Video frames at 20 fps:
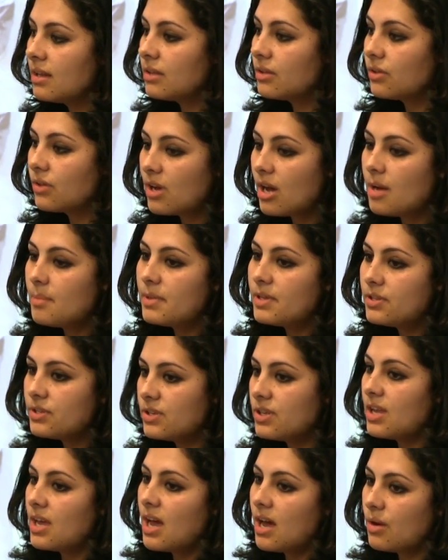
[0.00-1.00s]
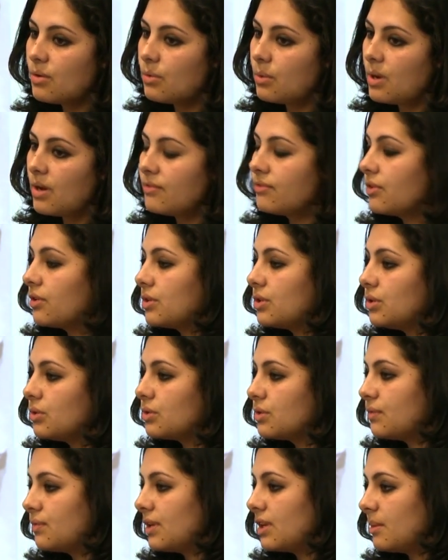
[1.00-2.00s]
to come and see how Afghan
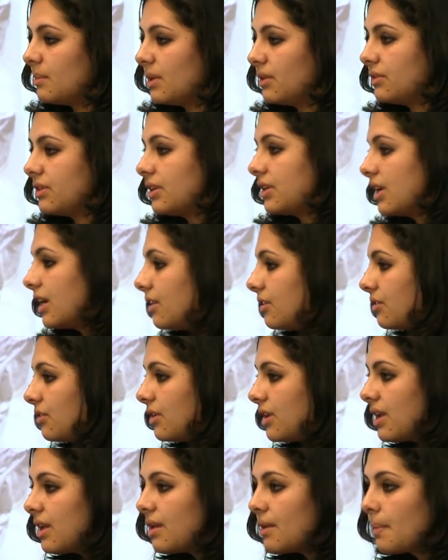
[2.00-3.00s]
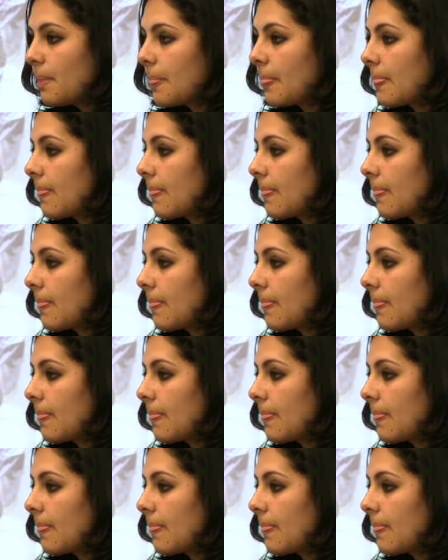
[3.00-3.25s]
youth feel about their country